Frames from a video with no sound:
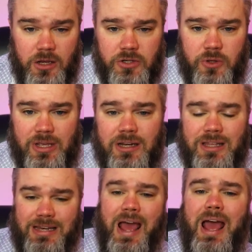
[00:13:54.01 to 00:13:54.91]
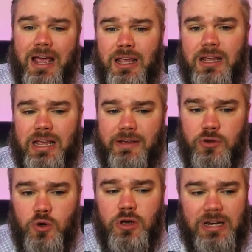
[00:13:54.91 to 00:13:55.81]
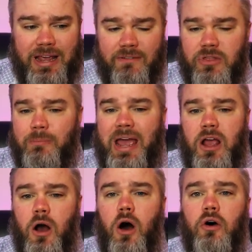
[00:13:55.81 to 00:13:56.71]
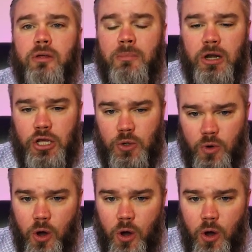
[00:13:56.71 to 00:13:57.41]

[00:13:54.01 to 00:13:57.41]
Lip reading: So at the end of the day, if you could give the bank all the money you